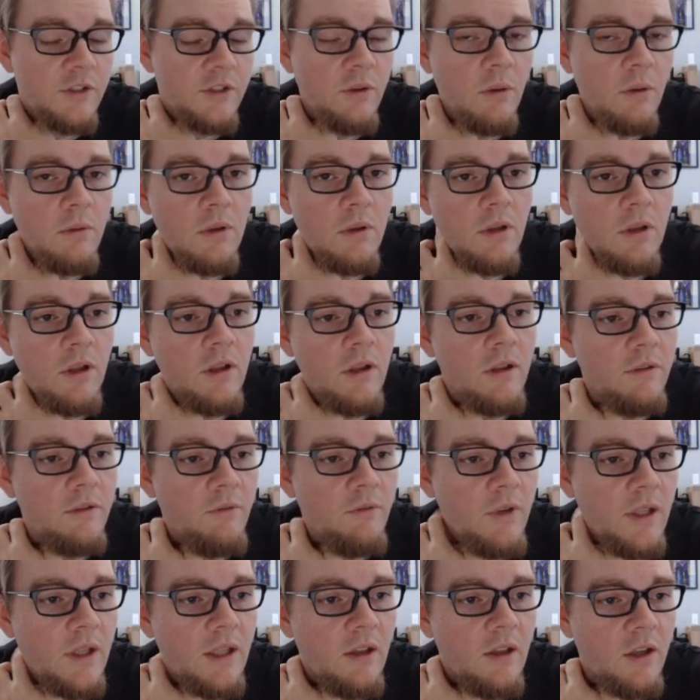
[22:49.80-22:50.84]
So what we're
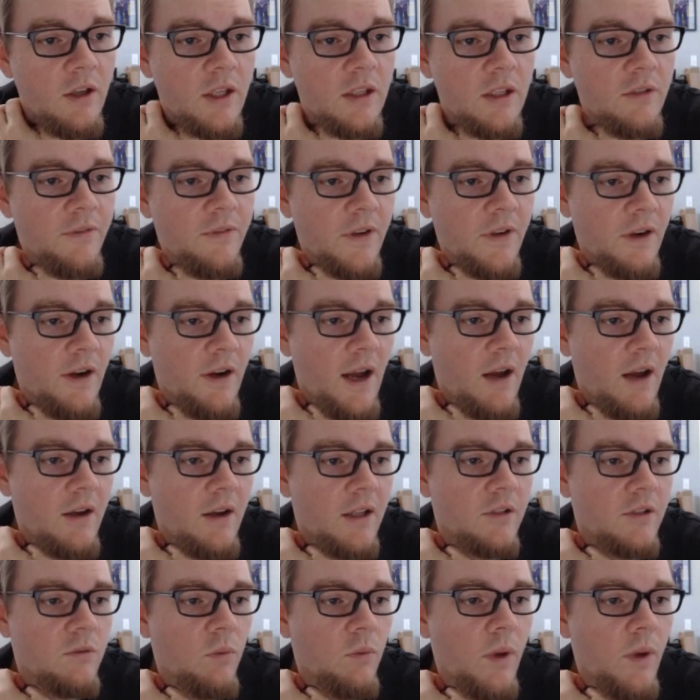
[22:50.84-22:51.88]
really looking to figure
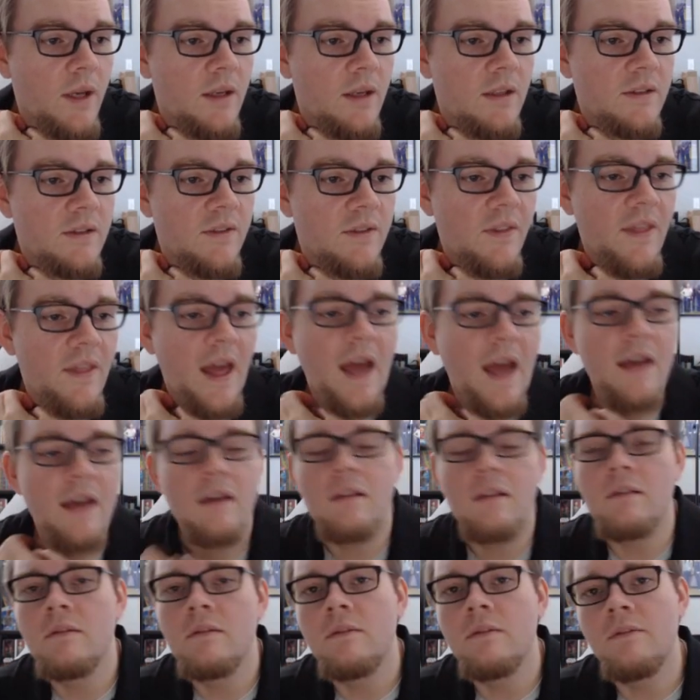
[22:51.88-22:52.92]
out is when does
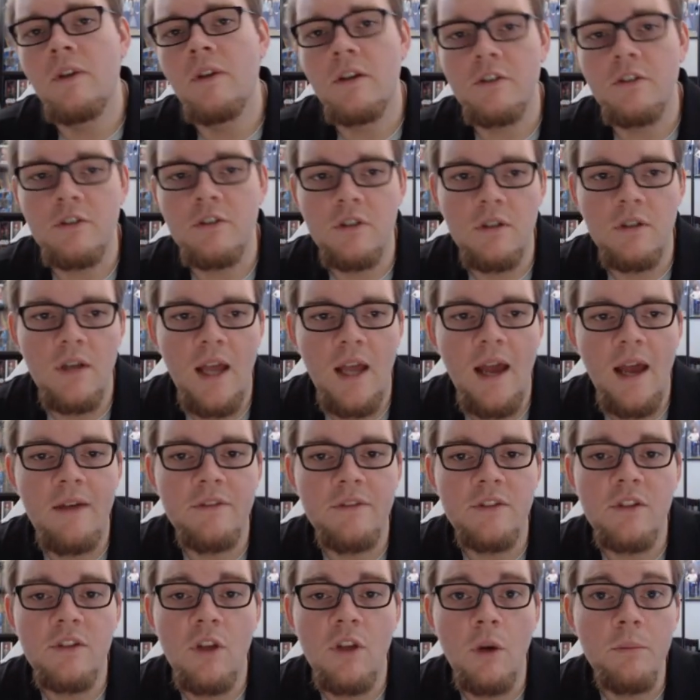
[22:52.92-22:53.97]
that function
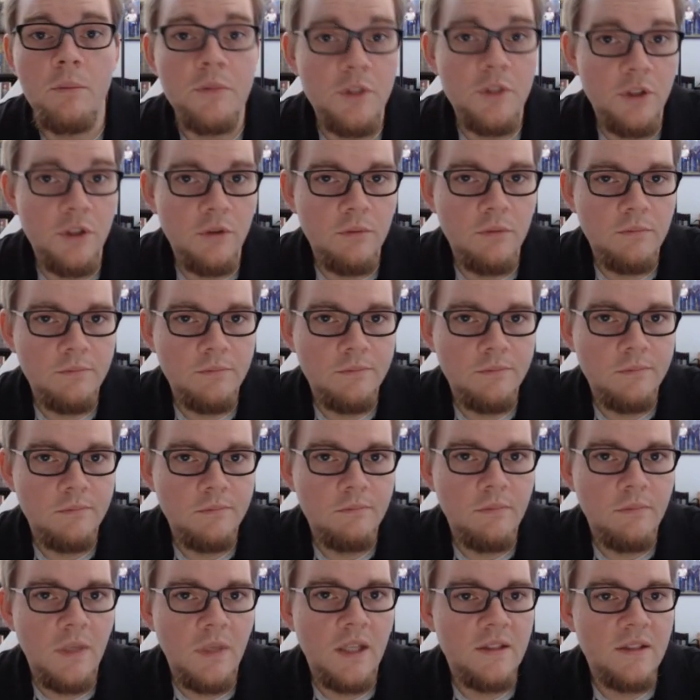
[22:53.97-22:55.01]
have slope 2?
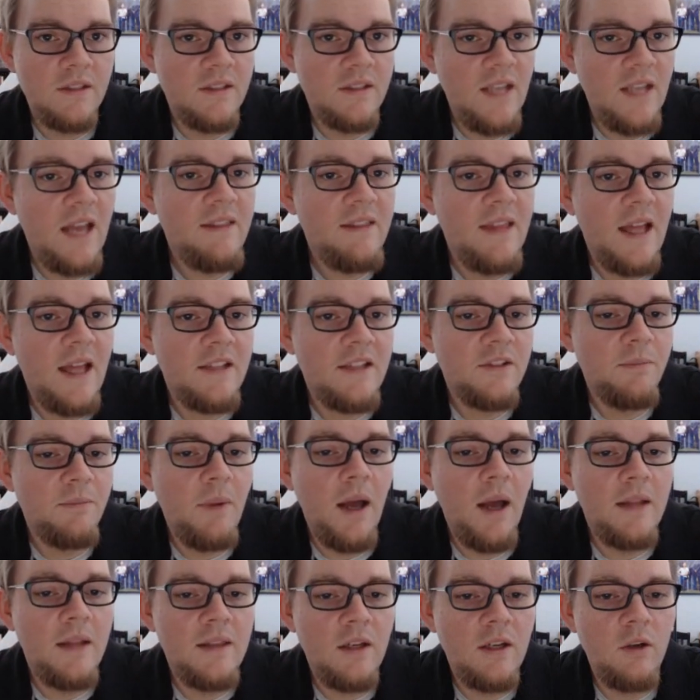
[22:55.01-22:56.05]
Because it's at that
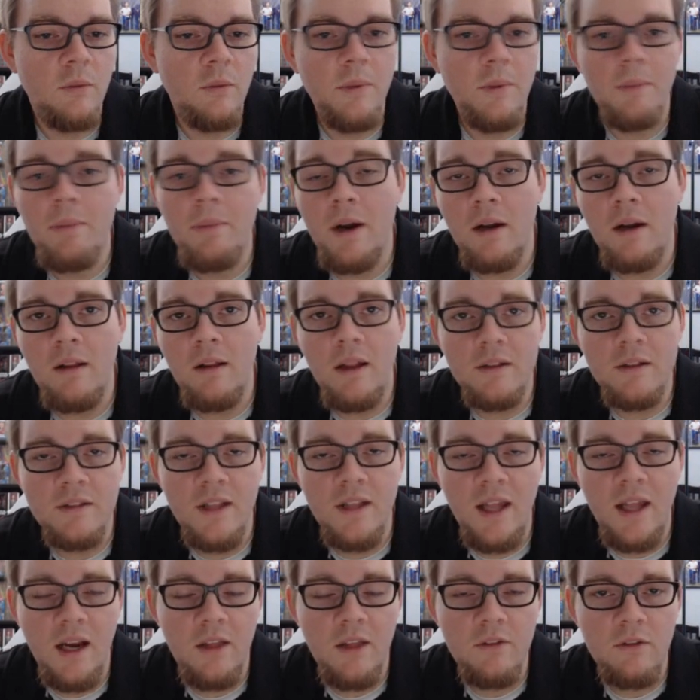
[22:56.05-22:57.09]
spot that it'll be parallel
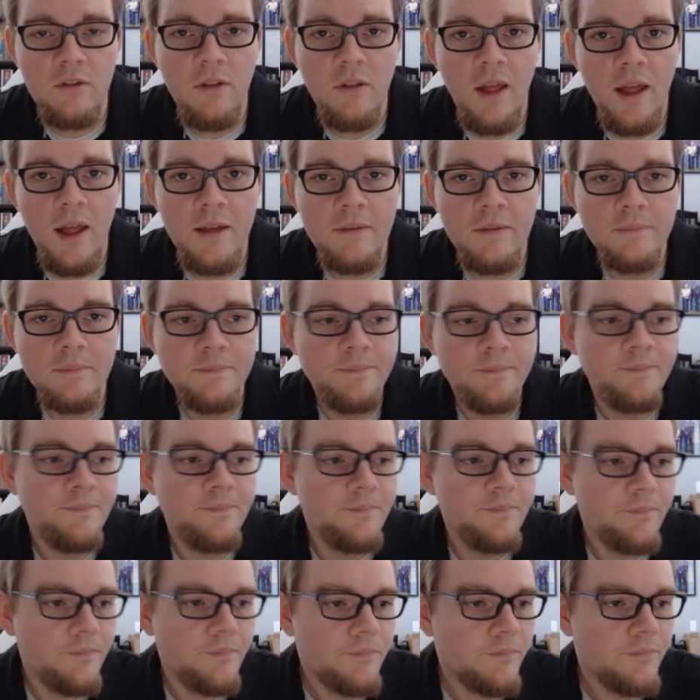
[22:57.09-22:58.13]
to that other line,
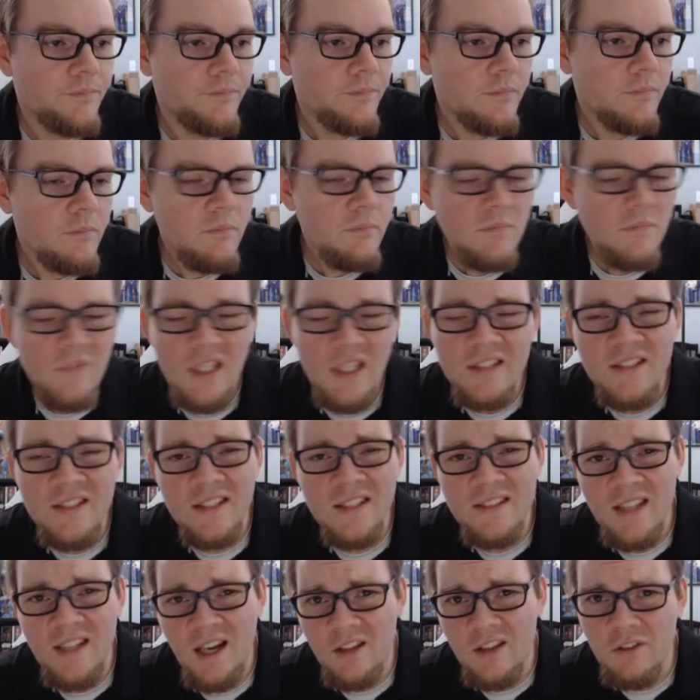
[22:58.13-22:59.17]

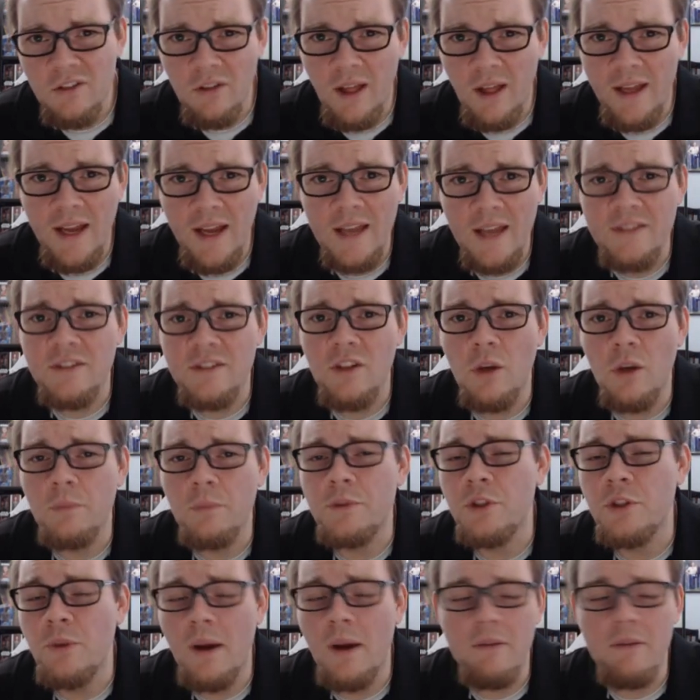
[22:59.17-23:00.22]
since that other line has
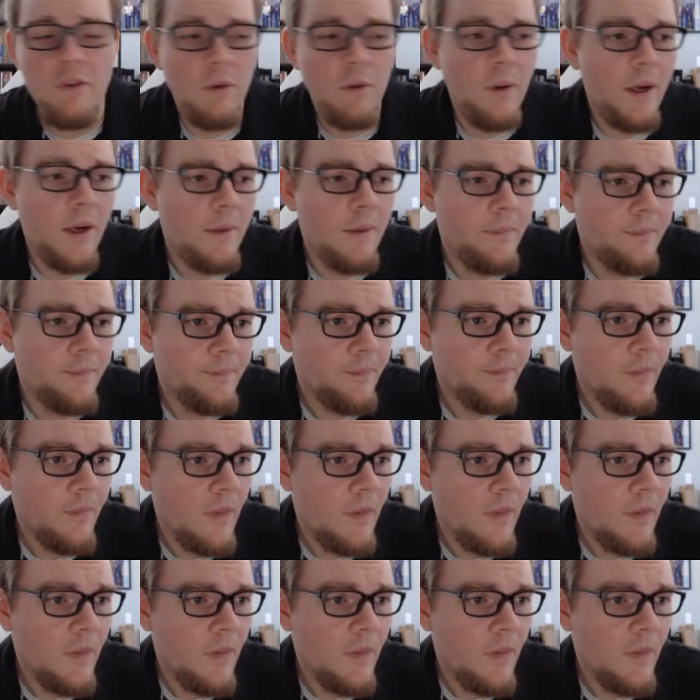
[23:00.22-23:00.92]
slope 2 everywhere.